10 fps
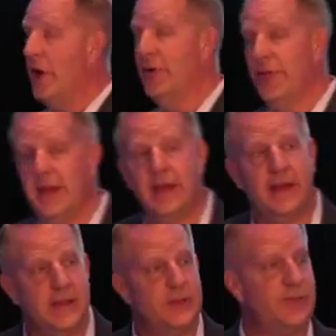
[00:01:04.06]
honor that
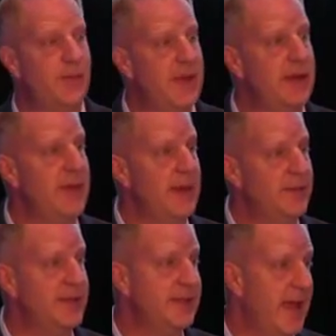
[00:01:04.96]
it is for me to be
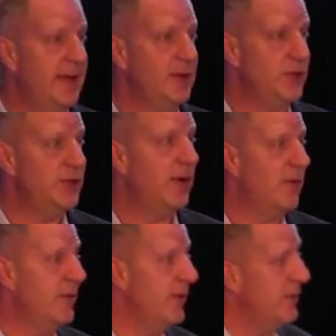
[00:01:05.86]
able to stand and share
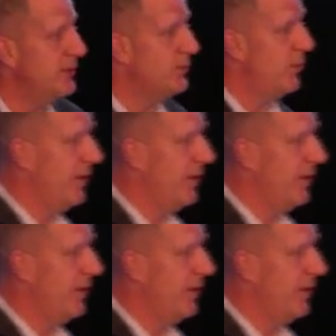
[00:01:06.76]
with you this